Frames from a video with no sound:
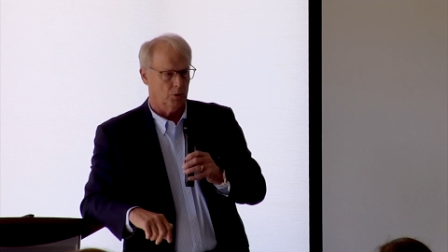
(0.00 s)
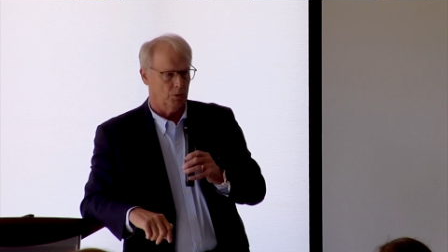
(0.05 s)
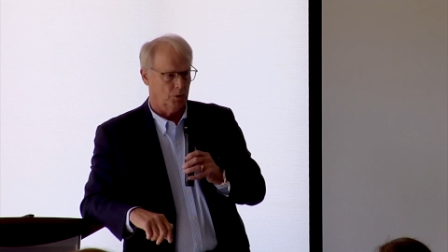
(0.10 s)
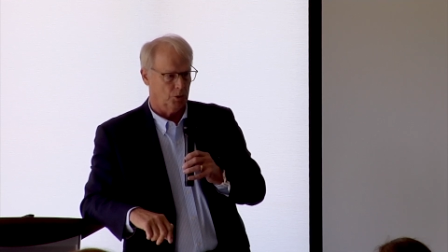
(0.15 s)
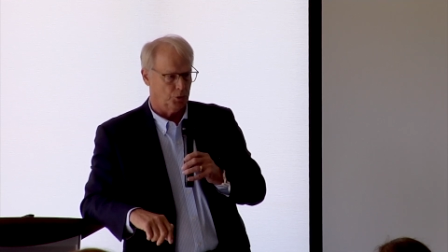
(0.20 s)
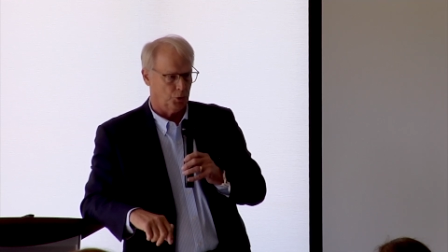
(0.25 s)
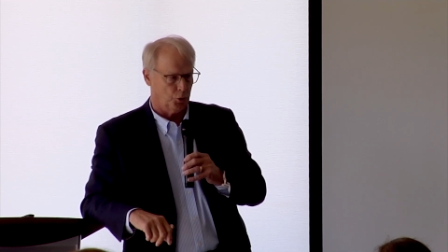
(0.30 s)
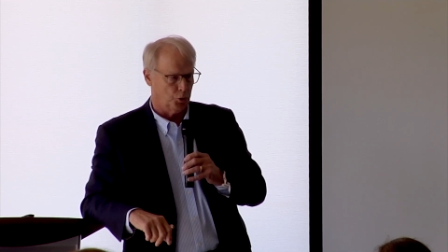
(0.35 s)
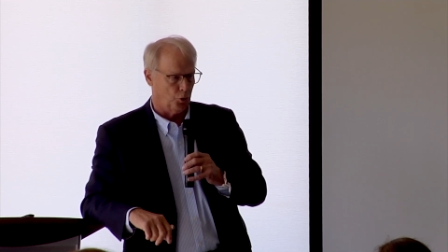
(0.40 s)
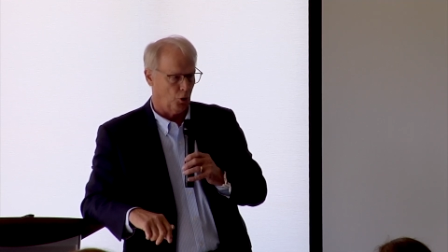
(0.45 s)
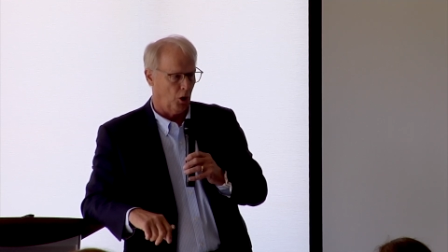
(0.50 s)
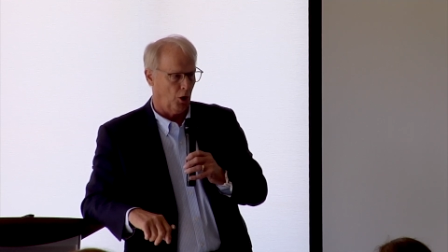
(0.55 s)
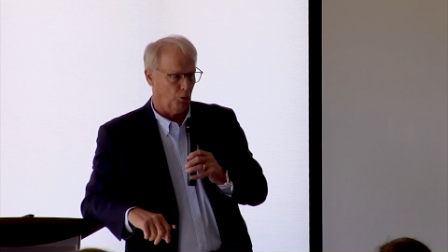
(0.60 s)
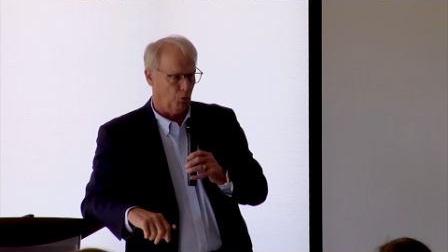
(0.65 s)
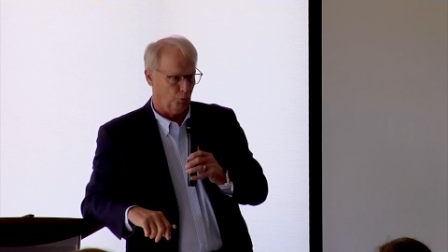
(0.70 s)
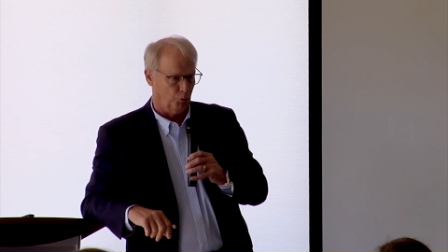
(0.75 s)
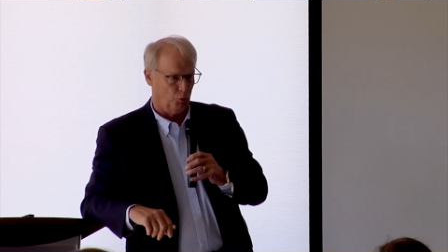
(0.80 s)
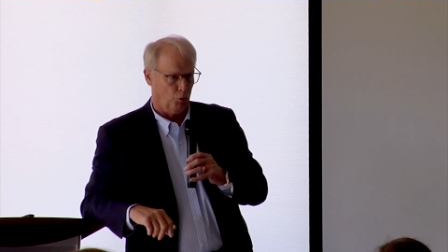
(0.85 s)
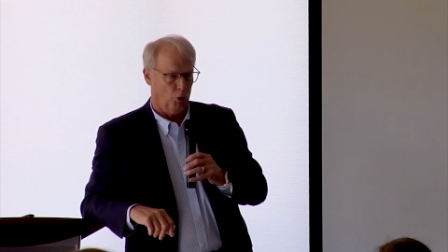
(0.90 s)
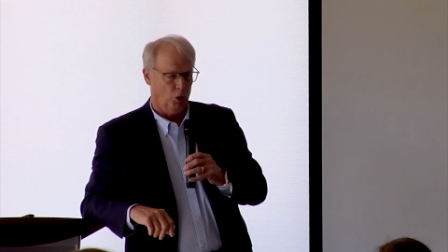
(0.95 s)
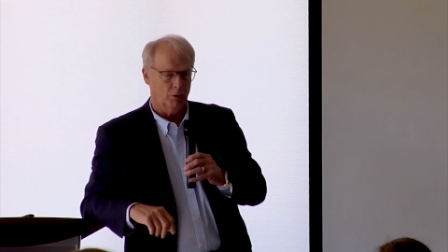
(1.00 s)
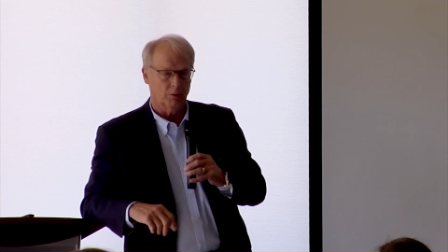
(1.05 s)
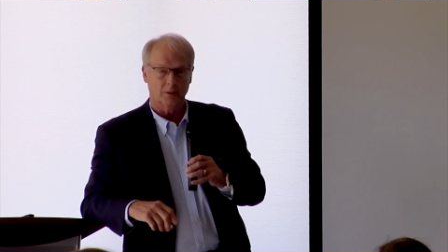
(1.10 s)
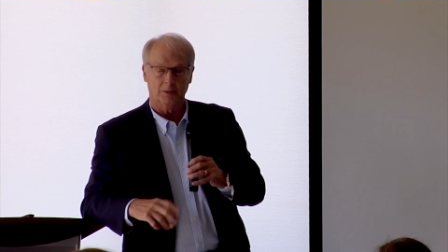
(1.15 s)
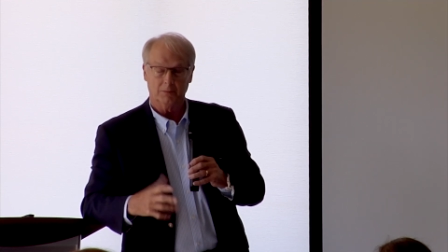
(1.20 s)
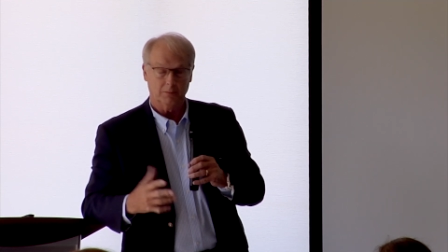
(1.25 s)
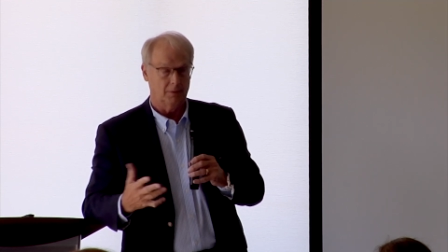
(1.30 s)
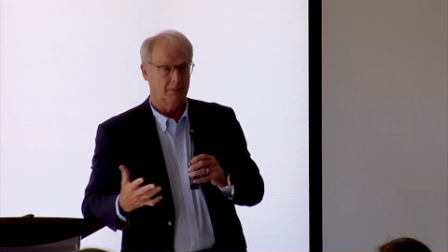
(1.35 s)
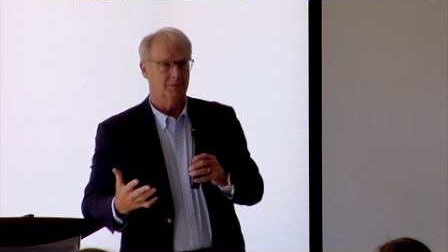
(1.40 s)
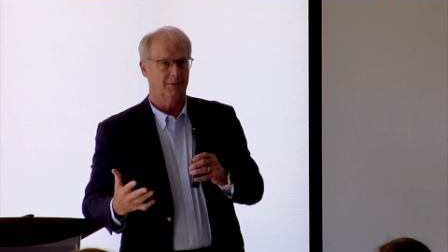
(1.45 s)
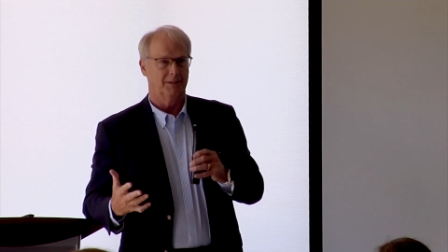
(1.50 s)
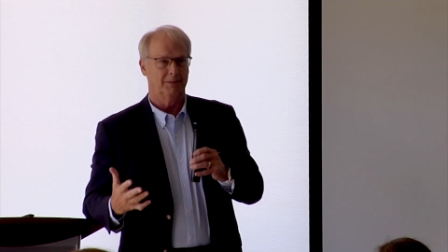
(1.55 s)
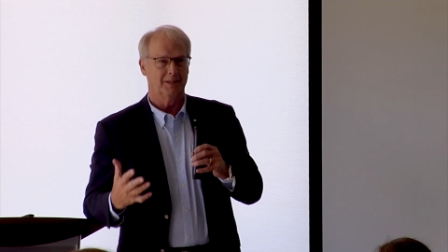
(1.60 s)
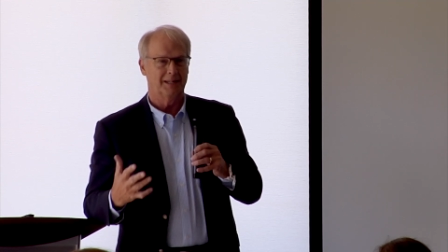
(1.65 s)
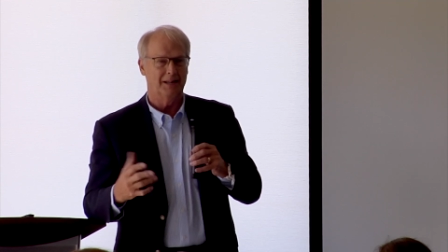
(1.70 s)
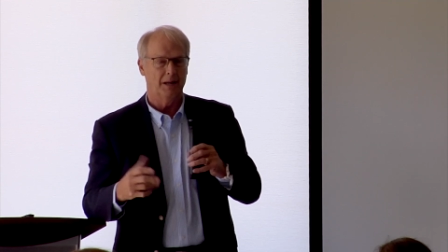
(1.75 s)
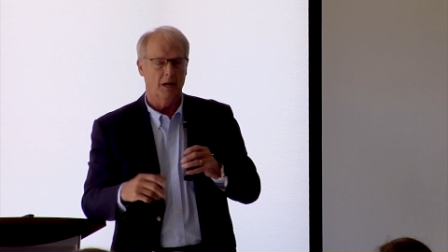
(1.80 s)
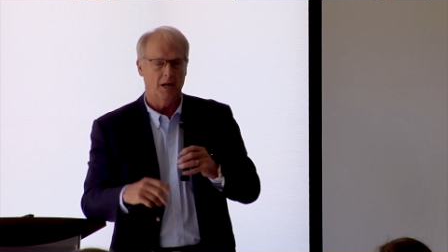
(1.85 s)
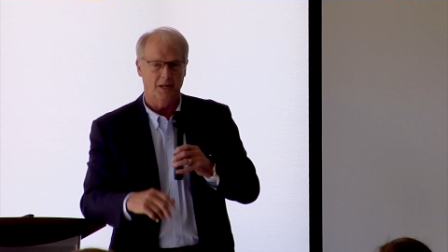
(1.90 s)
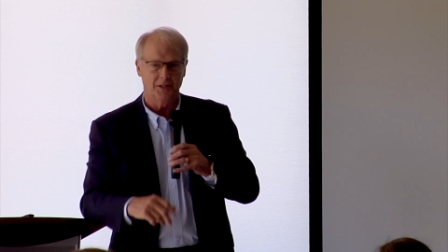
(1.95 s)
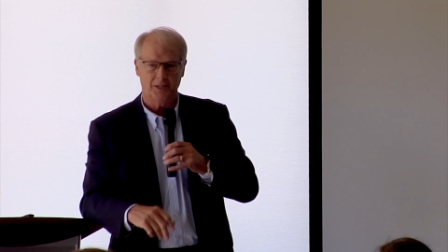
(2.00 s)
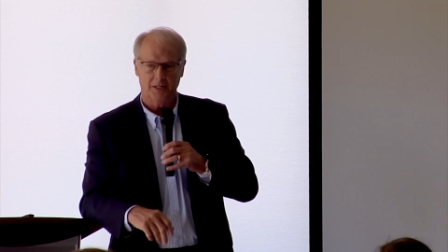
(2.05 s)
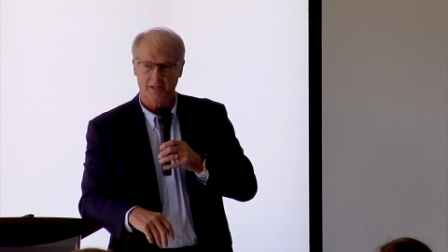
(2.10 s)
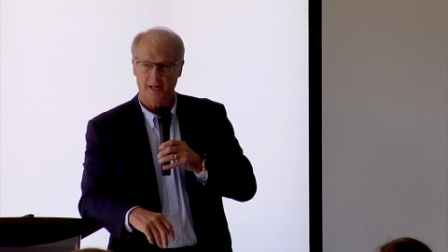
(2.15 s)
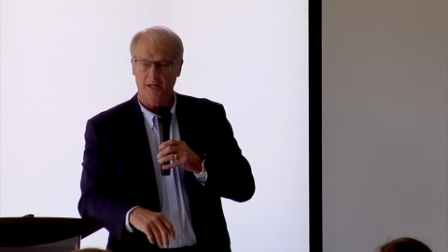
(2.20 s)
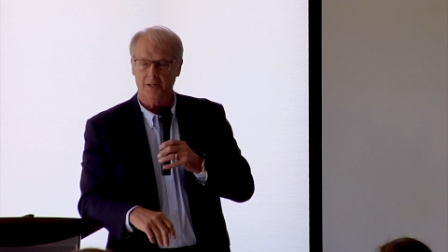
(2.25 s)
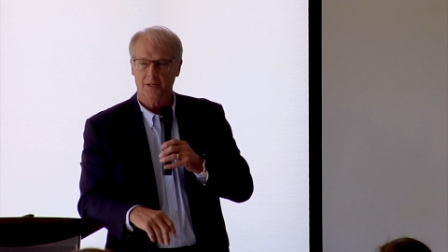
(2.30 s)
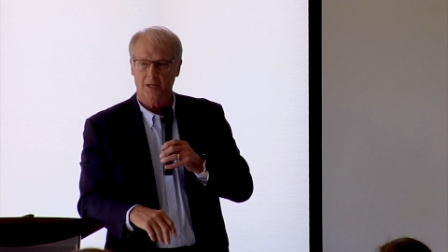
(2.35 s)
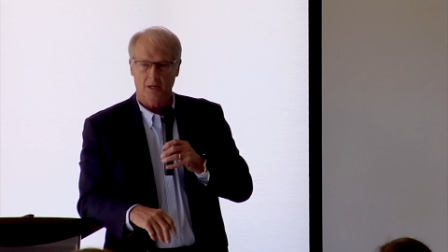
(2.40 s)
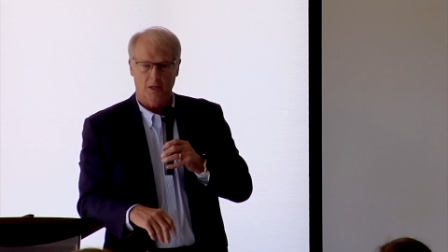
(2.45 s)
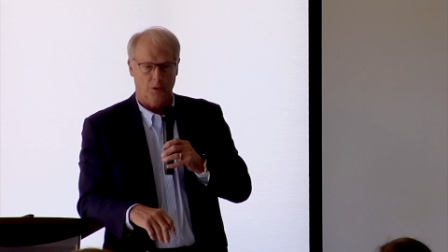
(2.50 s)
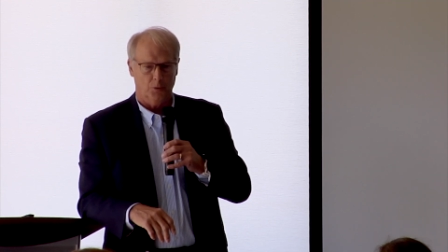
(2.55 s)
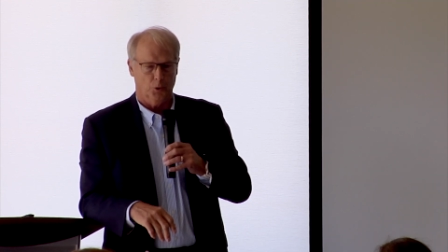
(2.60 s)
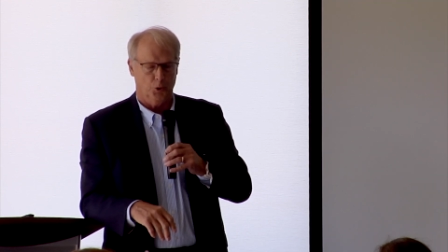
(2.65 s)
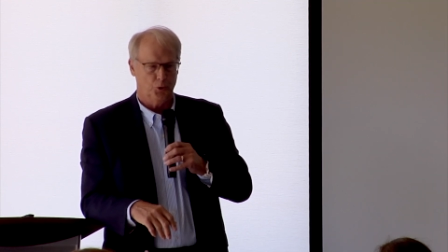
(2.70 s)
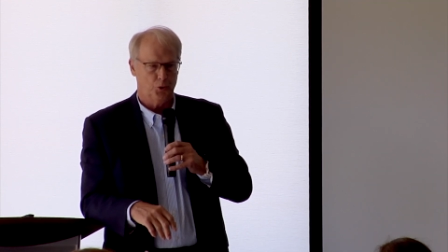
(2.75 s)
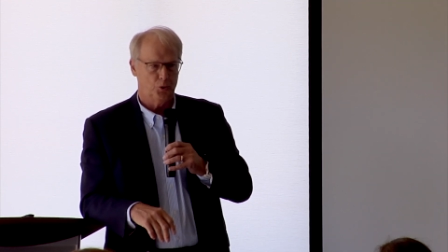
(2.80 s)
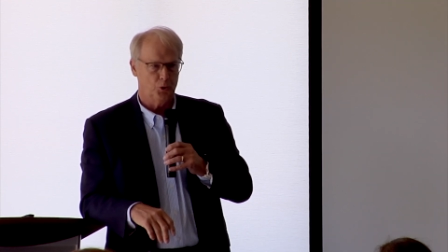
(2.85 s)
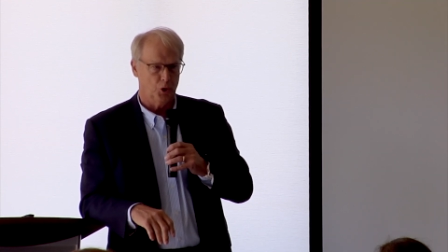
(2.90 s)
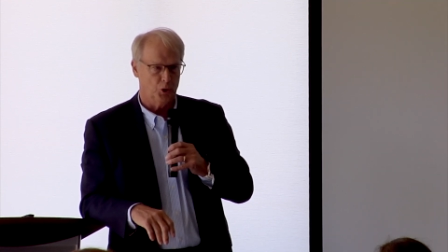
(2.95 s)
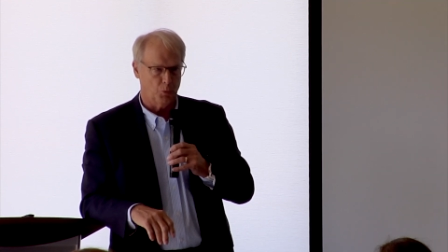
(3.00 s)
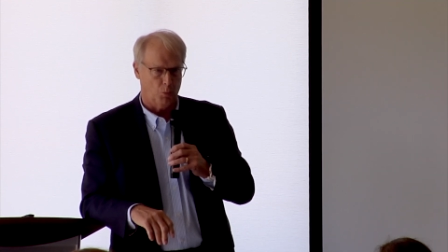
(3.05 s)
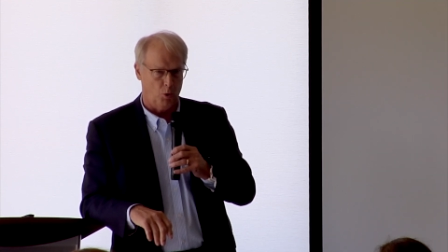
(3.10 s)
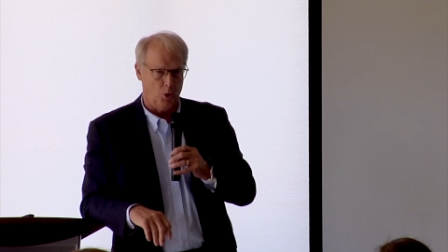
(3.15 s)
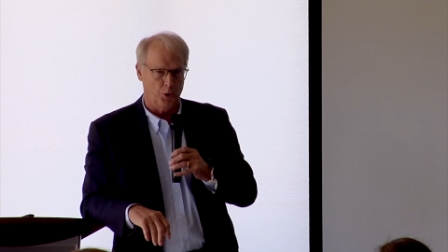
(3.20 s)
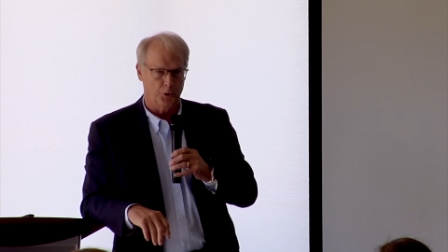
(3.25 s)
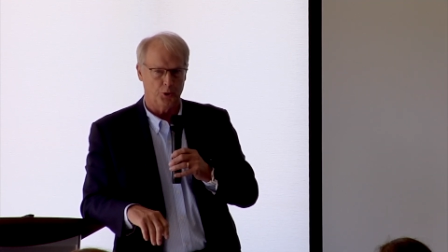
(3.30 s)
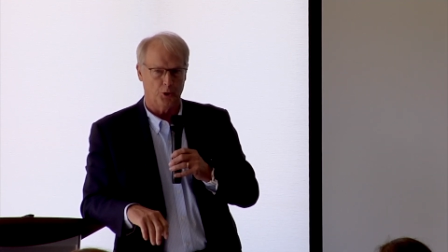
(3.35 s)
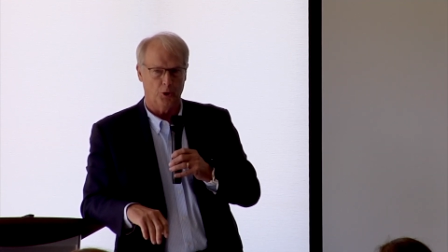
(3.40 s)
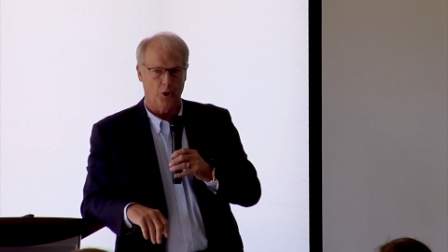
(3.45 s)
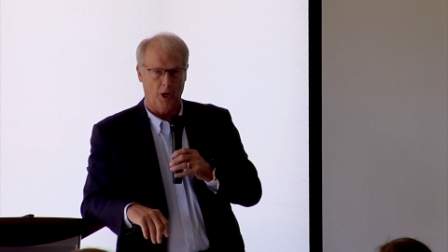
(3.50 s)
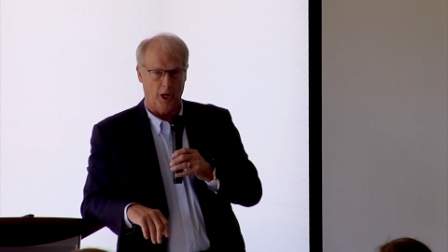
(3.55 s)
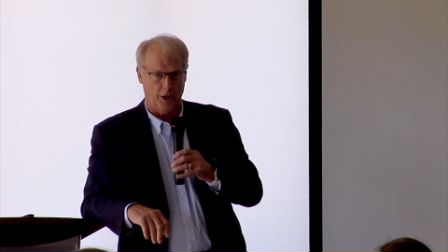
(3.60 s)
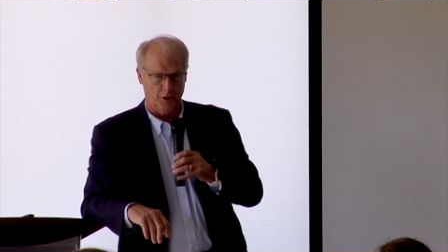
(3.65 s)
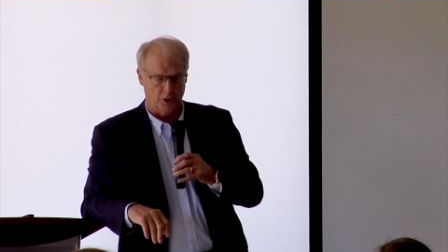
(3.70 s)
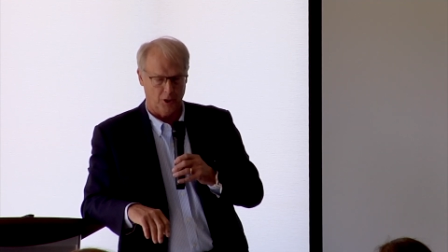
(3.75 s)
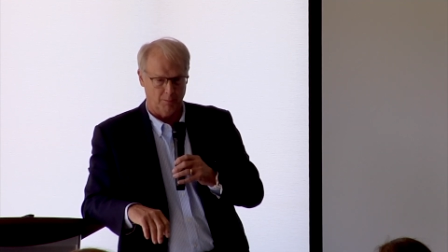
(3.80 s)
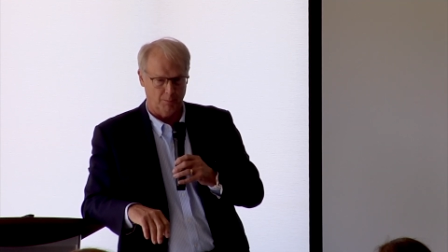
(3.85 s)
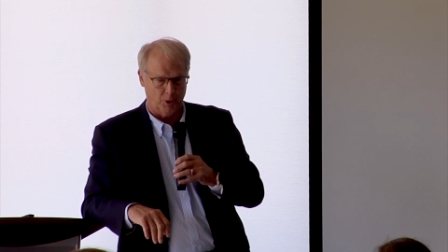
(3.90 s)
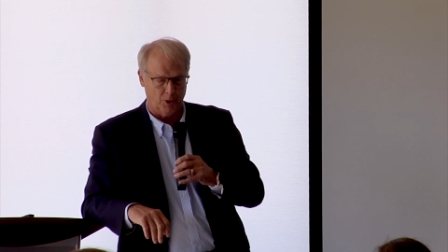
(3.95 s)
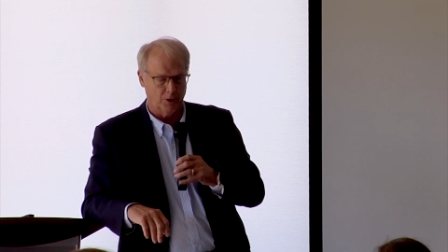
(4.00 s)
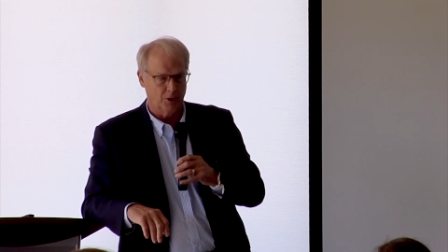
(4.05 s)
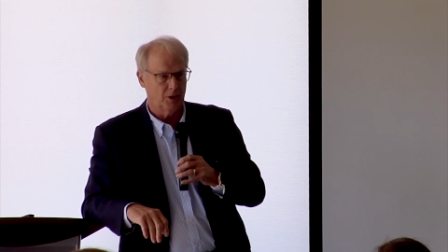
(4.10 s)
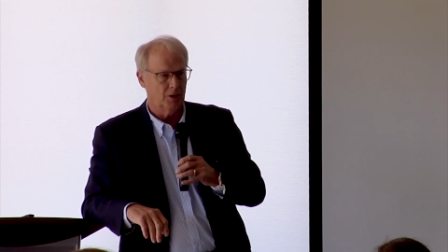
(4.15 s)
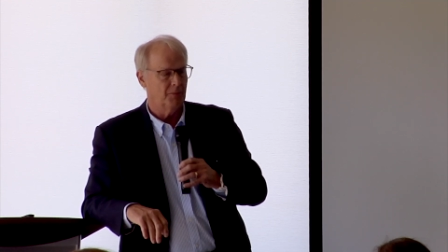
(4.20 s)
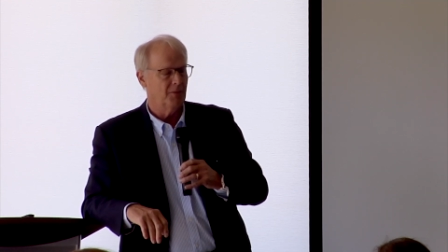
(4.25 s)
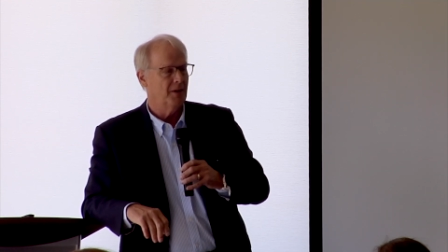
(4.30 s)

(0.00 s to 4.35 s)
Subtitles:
Is this Donald Cooke? I said, yes. This is Walter Annenberg.